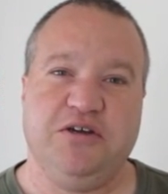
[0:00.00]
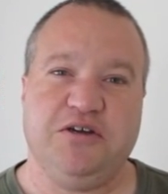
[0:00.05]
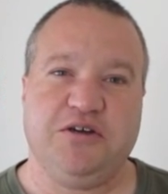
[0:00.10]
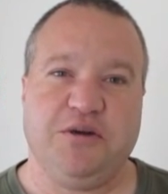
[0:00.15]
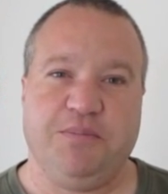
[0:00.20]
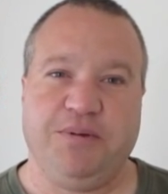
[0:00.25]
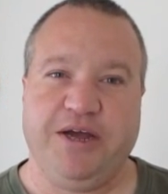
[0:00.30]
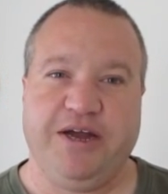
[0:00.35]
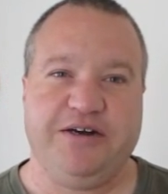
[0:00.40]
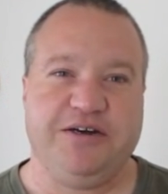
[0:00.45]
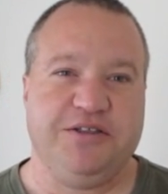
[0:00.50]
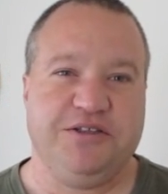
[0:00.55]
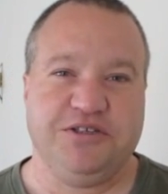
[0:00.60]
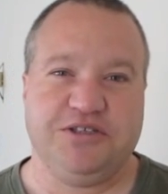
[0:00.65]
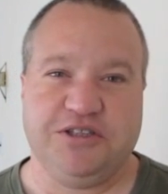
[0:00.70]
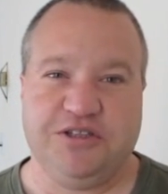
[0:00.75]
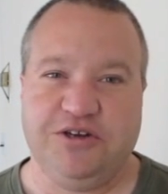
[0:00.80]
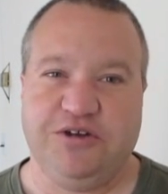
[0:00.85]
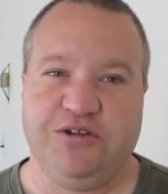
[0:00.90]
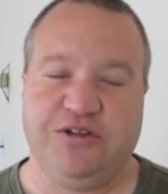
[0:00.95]
compared to
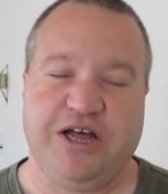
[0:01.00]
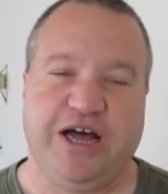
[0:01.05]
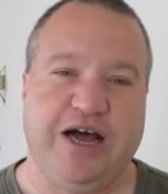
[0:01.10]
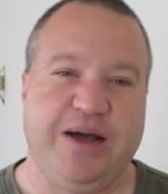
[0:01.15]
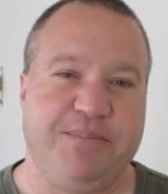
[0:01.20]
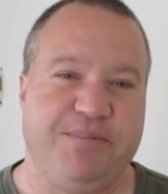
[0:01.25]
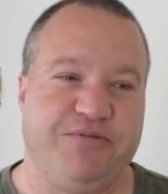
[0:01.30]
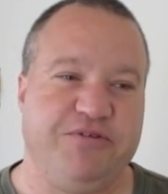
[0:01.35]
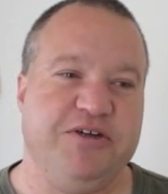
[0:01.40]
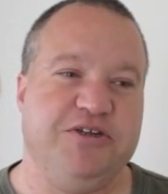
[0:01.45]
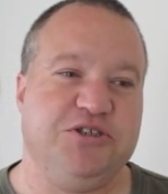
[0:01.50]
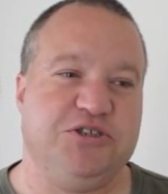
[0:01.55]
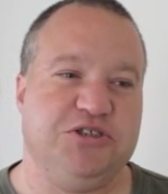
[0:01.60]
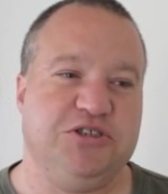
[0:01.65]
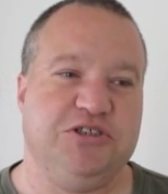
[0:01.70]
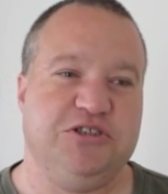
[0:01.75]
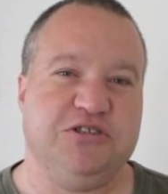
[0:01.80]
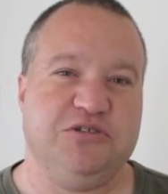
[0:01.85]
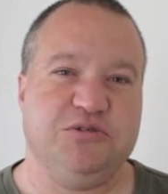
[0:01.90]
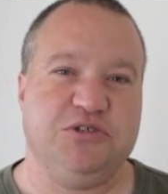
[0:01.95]
this little
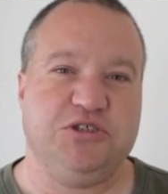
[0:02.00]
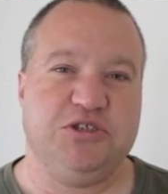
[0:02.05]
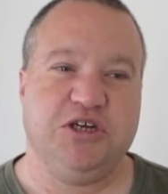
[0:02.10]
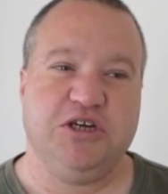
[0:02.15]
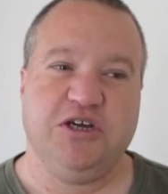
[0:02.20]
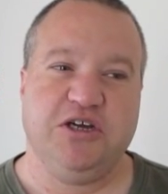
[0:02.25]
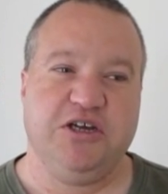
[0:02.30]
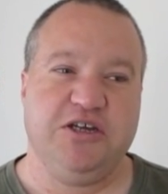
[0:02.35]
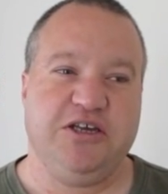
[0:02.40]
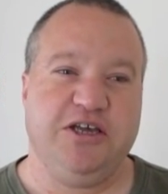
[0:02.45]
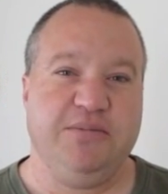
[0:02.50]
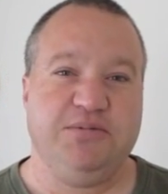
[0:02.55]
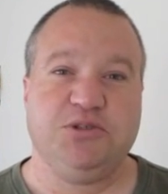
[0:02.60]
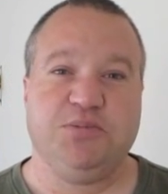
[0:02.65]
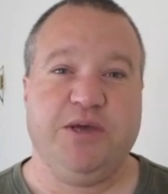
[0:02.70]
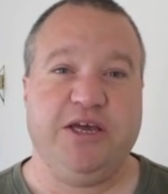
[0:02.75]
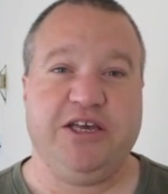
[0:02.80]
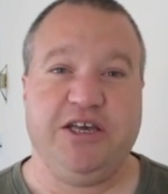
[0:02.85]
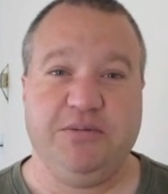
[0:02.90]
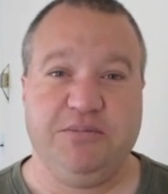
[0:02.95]
operation here, which
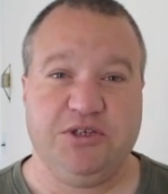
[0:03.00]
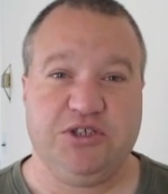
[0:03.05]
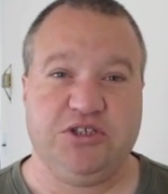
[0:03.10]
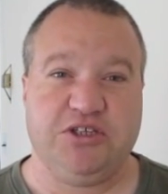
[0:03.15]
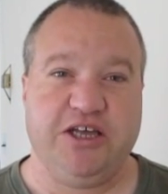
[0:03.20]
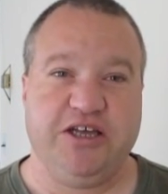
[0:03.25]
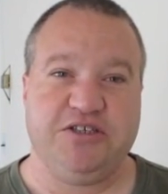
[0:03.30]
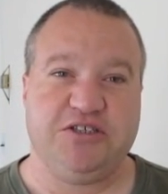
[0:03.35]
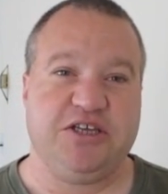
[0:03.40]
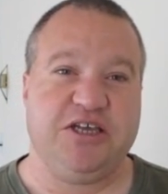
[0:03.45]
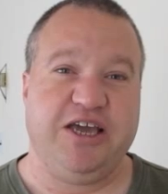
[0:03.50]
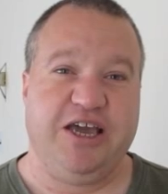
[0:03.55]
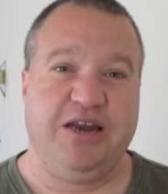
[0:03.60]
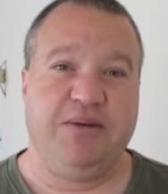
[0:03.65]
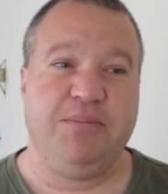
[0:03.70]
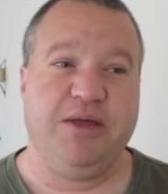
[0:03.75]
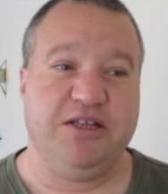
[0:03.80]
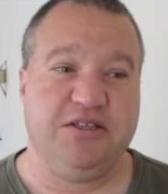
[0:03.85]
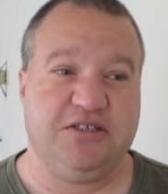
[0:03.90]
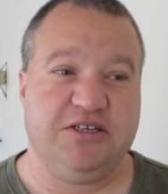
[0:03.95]
keeps making mistakes,
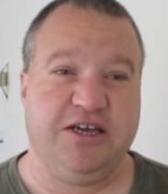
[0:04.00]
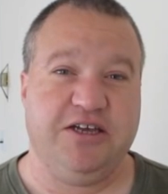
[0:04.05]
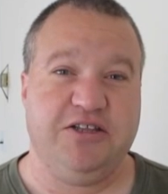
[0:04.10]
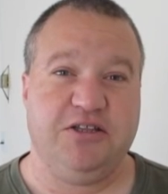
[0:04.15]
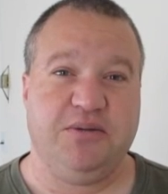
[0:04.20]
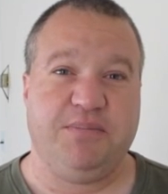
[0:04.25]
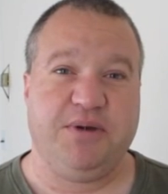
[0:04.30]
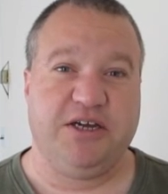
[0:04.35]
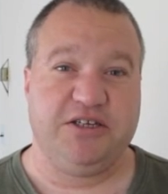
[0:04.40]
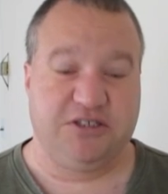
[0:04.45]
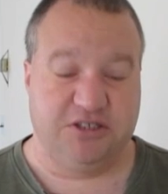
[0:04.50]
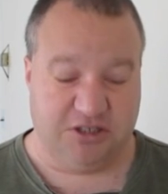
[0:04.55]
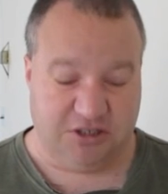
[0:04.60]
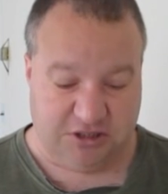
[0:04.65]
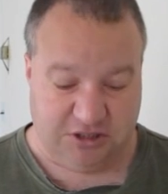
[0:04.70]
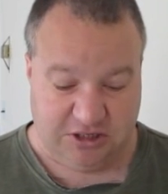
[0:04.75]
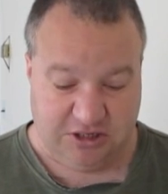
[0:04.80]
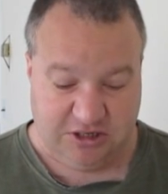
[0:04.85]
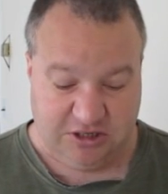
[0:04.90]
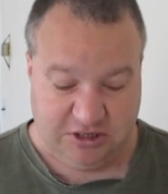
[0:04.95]
can't maintain the
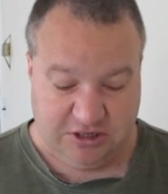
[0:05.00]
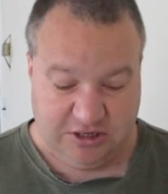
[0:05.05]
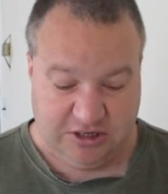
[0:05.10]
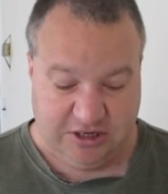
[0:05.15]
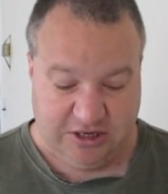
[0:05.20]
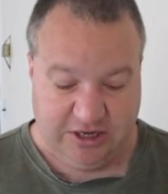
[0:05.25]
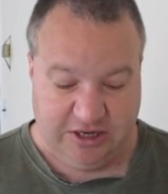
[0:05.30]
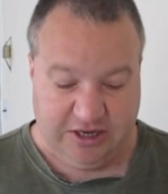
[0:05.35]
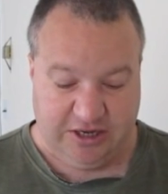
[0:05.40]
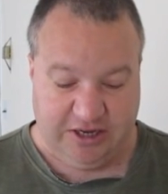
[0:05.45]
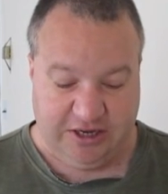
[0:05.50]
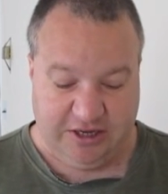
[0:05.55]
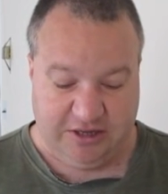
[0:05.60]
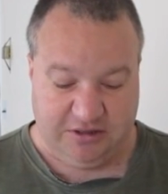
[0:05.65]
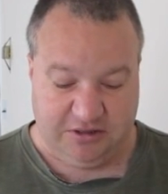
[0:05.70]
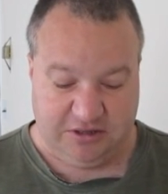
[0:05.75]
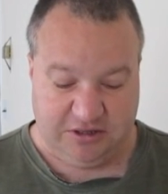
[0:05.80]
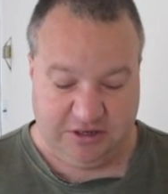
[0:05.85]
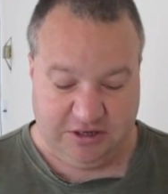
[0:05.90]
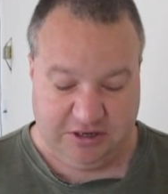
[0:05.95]
buses,
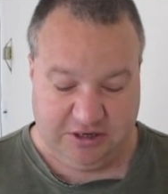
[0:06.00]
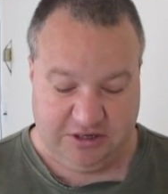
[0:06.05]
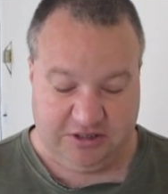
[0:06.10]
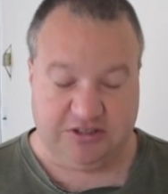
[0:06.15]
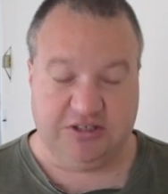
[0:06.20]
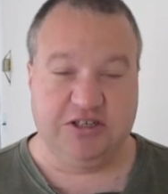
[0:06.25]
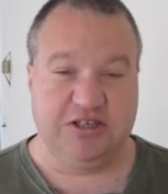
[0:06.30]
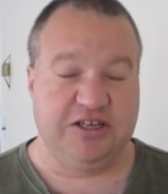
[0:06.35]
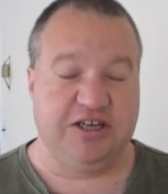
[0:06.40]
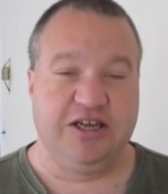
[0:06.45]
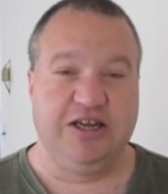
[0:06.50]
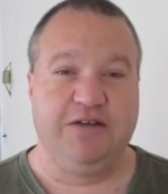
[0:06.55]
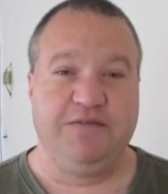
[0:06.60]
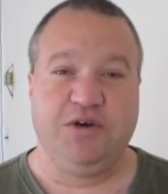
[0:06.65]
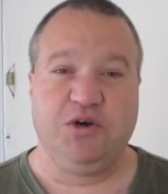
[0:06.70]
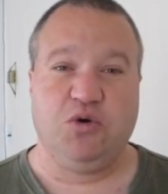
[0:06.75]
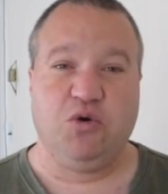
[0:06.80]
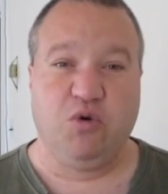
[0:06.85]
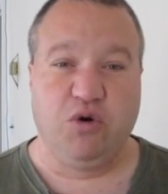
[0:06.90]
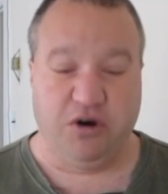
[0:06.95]
and can't
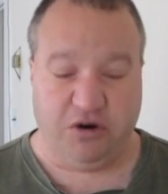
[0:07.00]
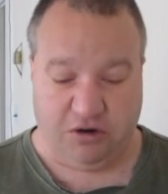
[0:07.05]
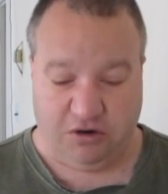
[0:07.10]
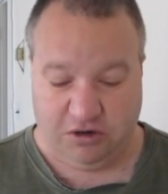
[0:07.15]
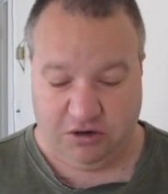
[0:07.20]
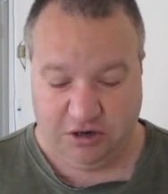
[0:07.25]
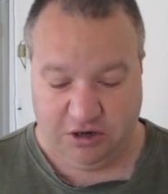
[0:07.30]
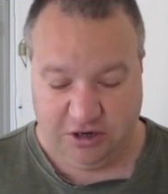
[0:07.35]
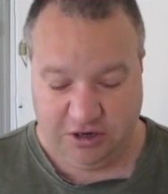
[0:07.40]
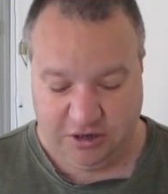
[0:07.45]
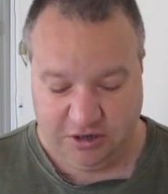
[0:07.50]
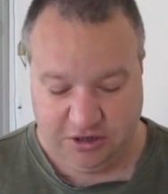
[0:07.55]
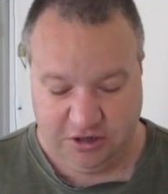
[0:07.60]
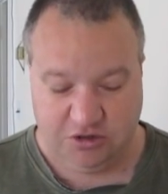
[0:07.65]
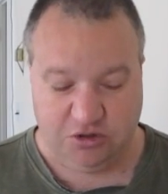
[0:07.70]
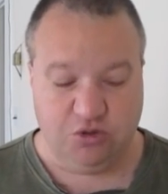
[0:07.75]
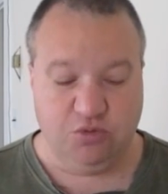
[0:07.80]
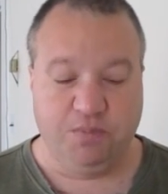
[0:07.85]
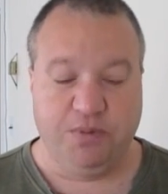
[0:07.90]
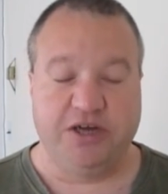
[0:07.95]
even order
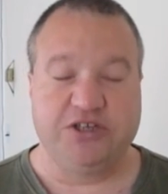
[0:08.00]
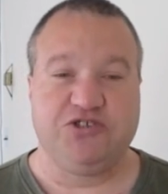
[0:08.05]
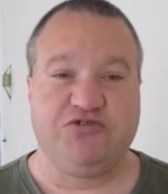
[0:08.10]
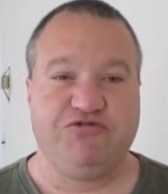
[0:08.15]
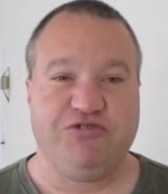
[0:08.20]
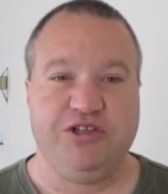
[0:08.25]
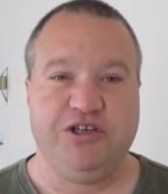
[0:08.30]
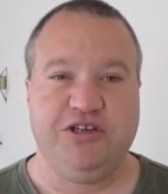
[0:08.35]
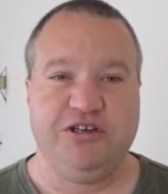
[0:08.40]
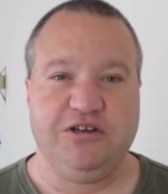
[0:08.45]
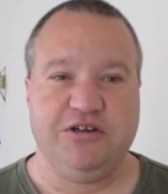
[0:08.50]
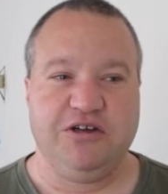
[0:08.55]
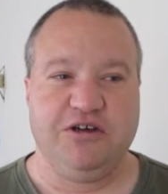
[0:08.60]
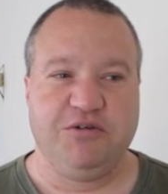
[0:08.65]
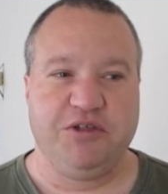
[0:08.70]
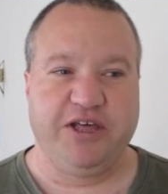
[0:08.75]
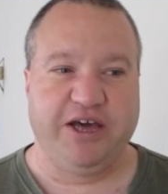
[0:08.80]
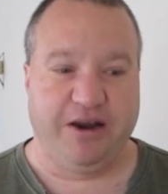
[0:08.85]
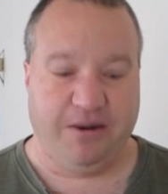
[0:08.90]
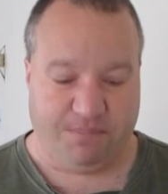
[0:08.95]
a new bus fleet
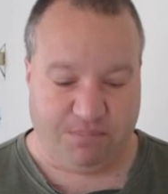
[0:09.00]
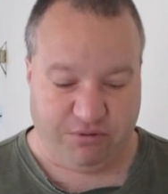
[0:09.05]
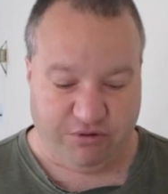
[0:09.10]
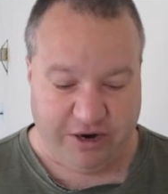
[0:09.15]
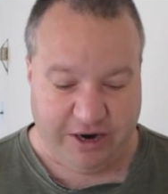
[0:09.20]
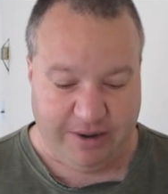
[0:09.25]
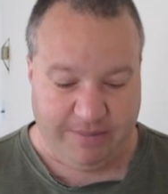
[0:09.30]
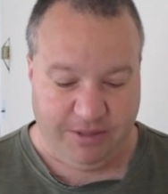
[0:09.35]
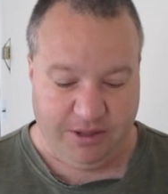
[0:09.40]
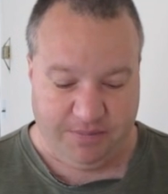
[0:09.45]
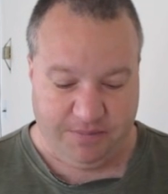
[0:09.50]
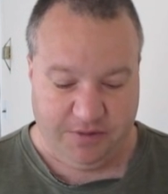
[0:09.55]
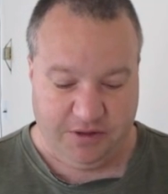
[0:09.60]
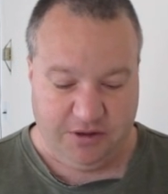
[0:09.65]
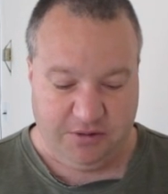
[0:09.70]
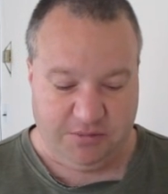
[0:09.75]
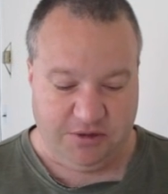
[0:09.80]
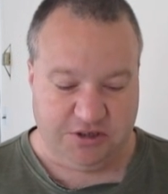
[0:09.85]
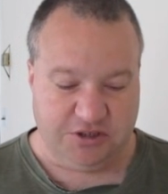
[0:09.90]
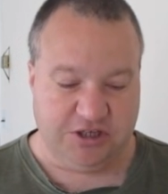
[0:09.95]
without a problem
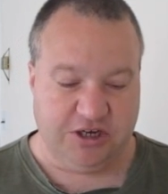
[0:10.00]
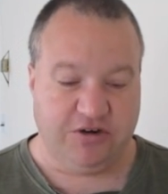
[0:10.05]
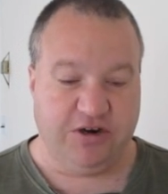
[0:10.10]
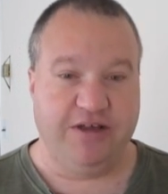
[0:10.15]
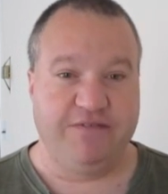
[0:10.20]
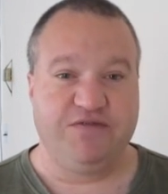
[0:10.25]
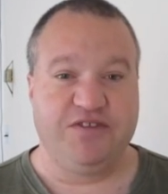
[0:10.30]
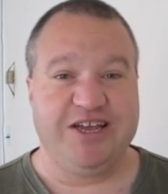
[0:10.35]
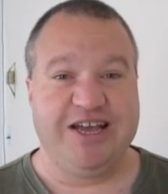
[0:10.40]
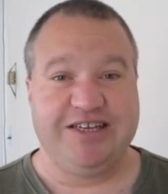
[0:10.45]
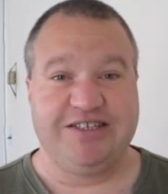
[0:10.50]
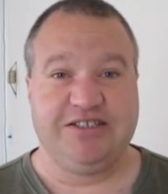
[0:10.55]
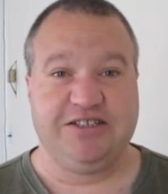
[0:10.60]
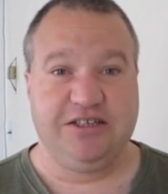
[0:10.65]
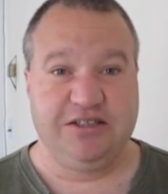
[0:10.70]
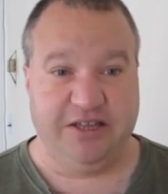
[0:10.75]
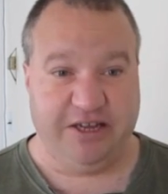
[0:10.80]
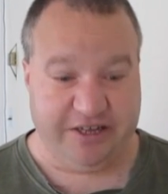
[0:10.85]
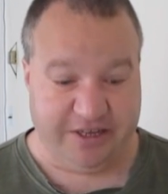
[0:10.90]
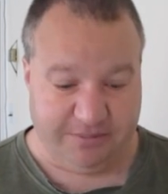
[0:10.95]
because they don't have
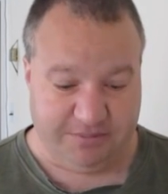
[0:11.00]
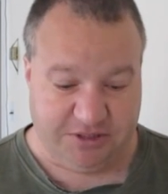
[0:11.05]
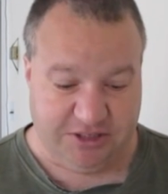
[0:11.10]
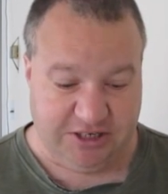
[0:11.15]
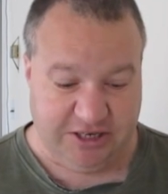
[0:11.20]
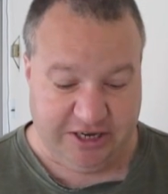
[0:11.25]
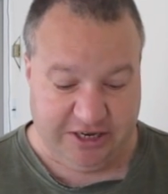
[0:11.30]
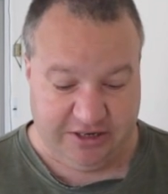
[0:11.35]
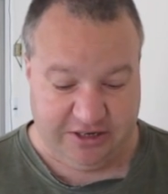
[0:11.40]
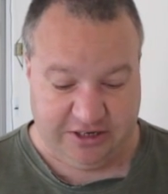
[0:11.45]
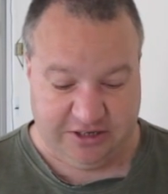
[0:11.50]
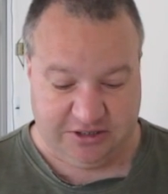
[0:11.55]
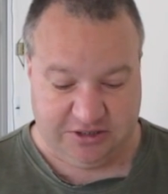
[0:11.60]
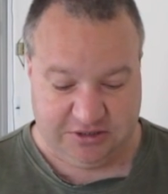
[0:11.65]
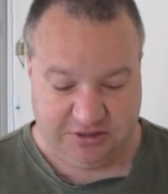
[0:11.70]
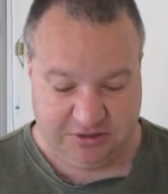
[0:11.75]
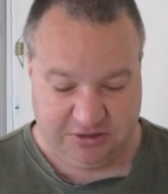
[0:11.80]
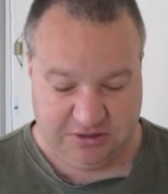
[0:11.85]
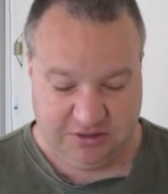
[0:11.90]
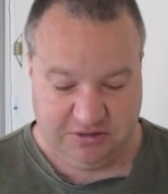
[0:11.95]
testing like MTA
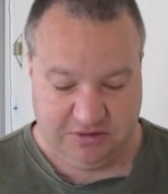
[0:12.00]
does.